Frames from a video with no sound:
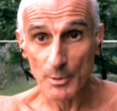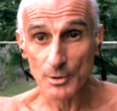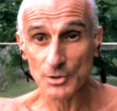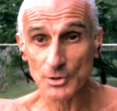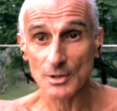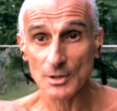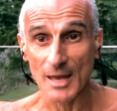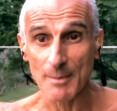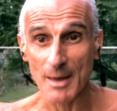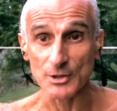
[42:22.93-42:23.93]
because
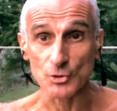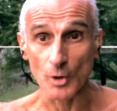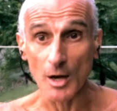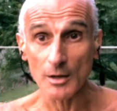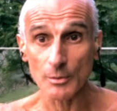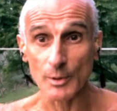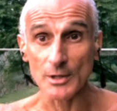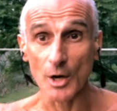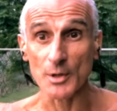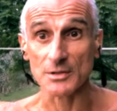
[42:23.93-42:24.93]
they made a drug
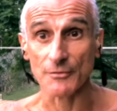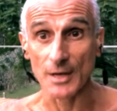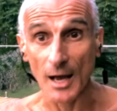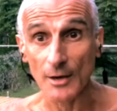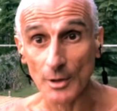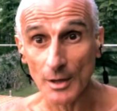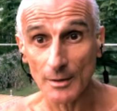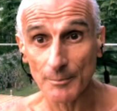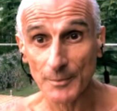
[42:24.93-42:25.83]
we know as Viagra,